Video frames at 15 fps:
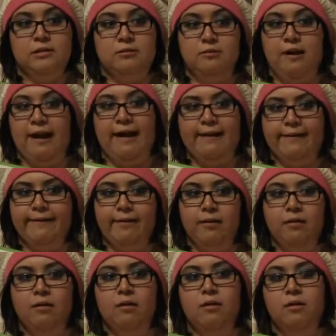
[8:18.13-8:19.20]
crack
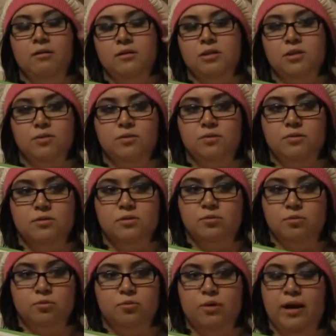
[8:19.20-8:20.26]
to
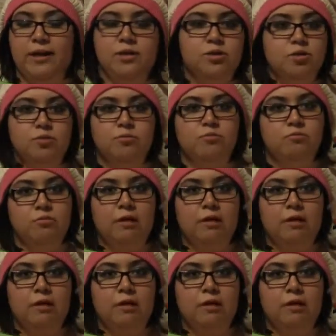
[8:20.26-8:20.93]
when I shoot,